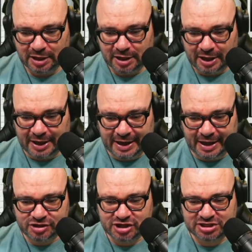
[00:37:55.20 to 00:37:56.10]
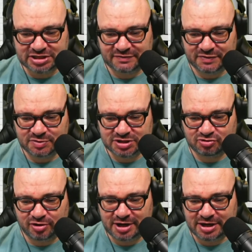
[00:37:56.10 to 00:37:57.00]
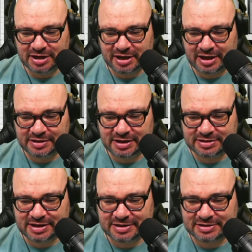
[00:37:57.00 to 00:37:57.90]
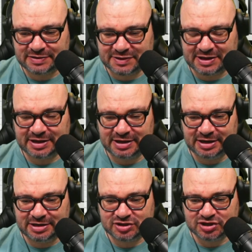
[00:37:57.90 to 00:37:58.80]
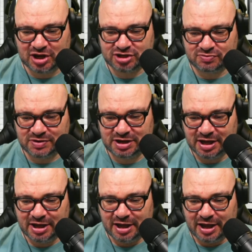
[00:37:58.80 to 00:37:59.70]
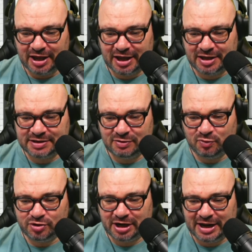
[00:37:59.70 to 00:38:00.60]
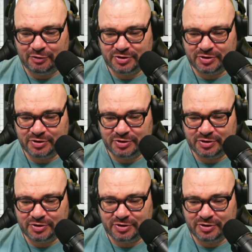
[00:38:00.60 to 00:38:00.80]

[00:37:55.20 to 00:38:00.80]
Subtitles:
LG says if he was training, they didn't think he needed surgery. They wouldn't allow him to